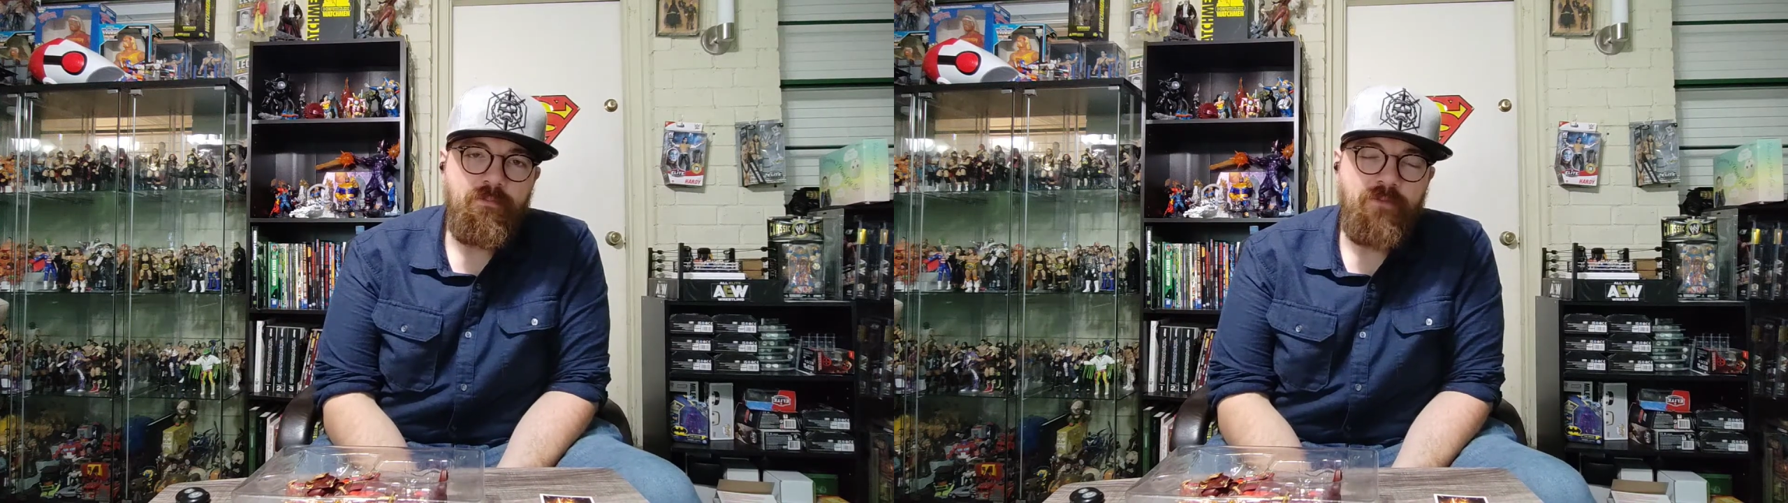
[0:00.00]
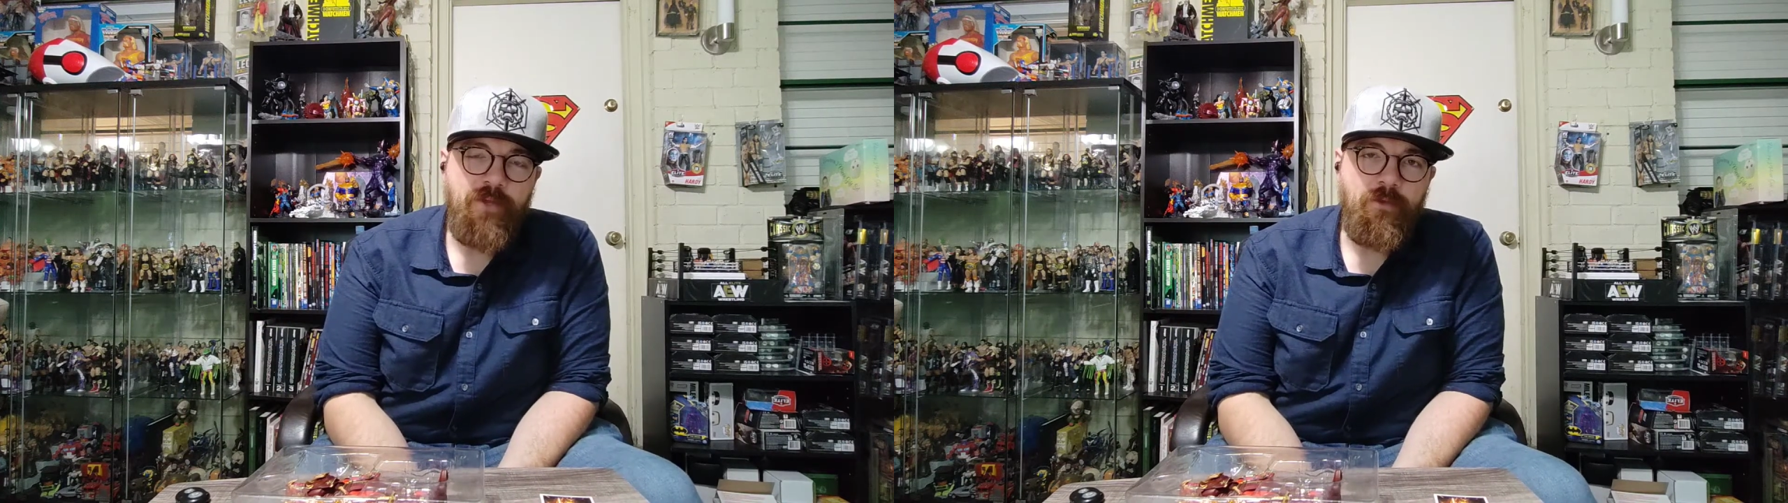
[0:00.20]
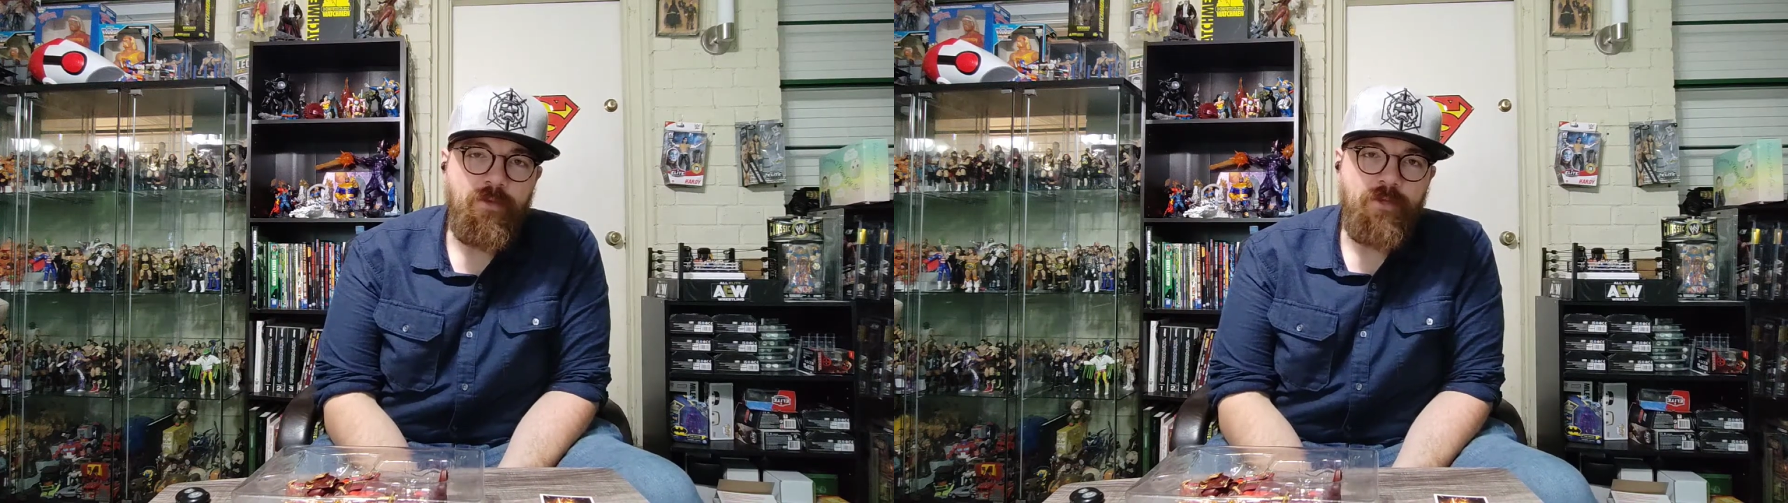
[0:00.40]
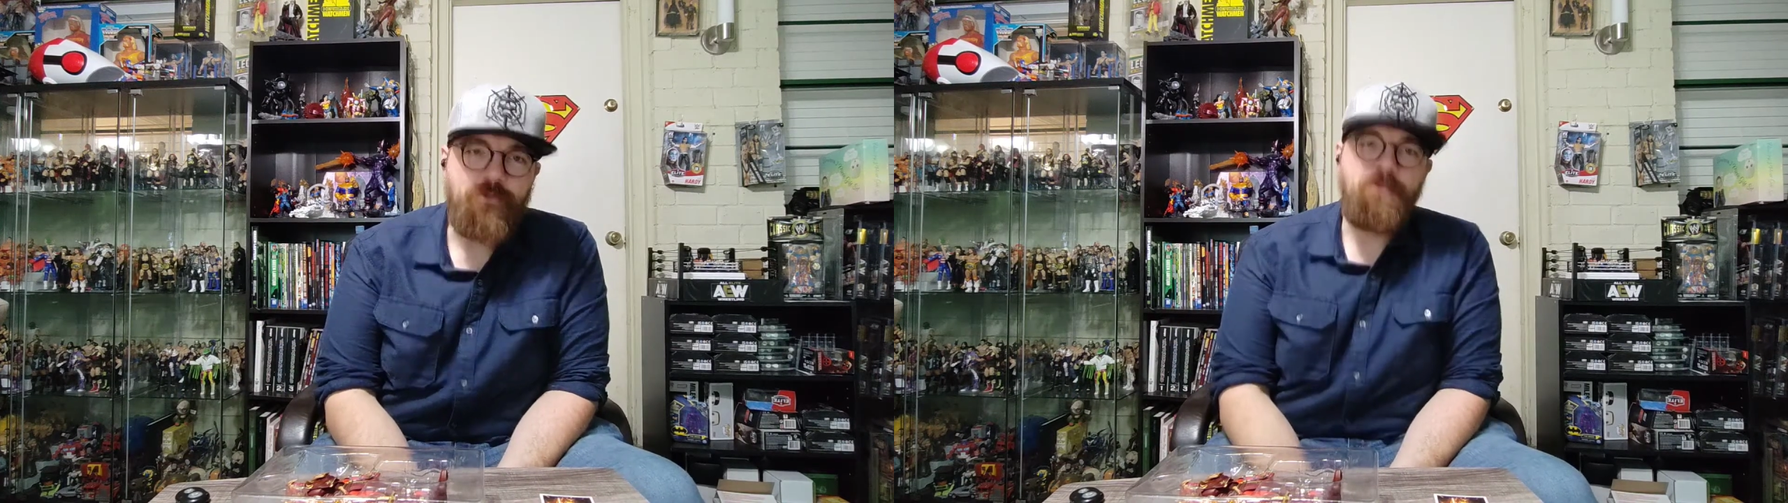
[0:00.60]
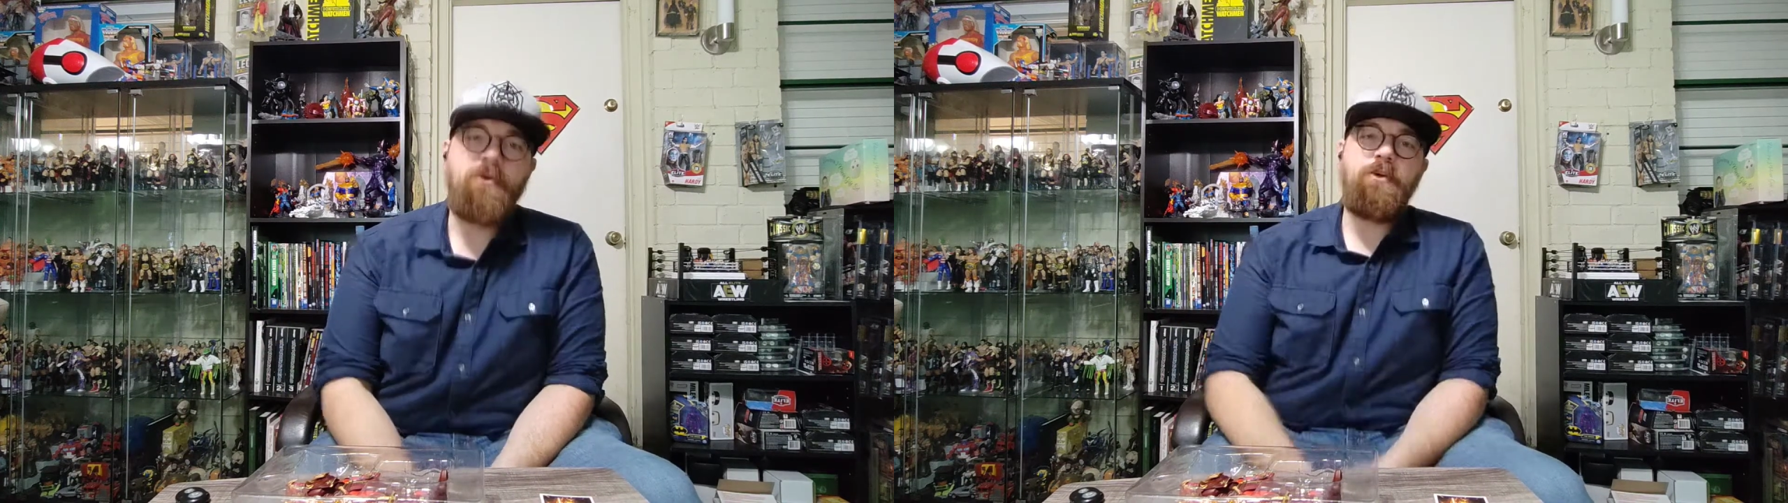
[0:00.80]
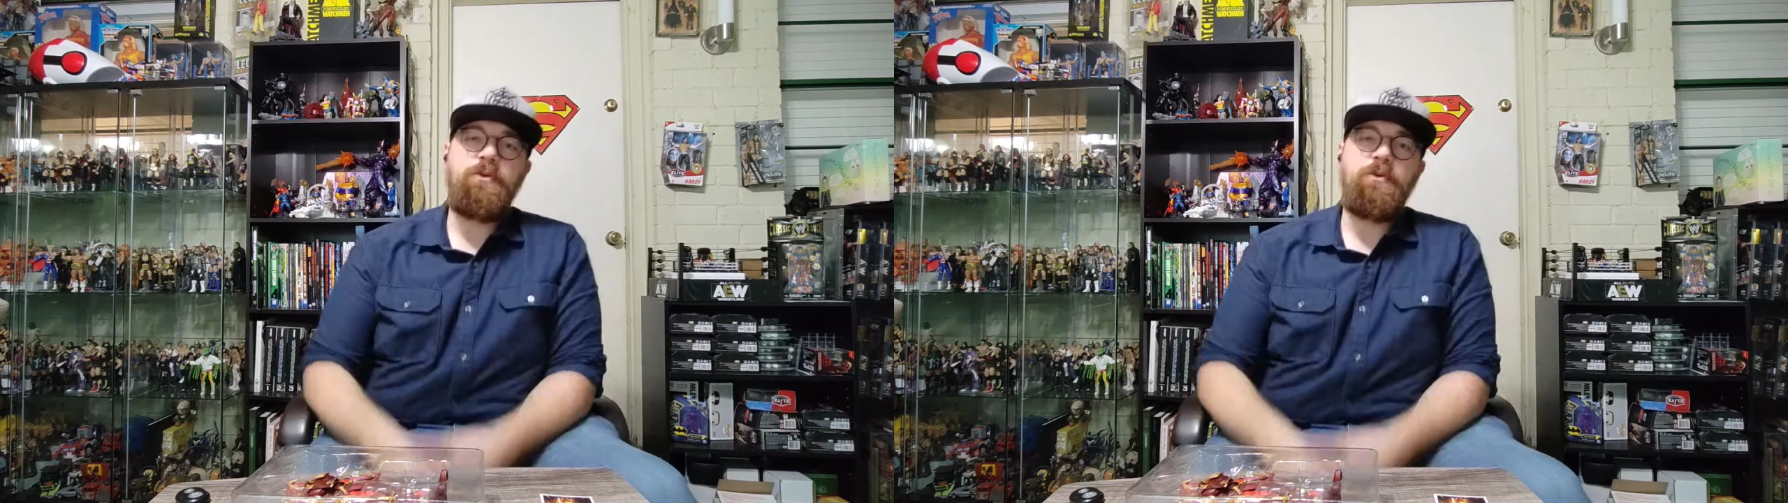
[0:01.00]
fellow Major Mark,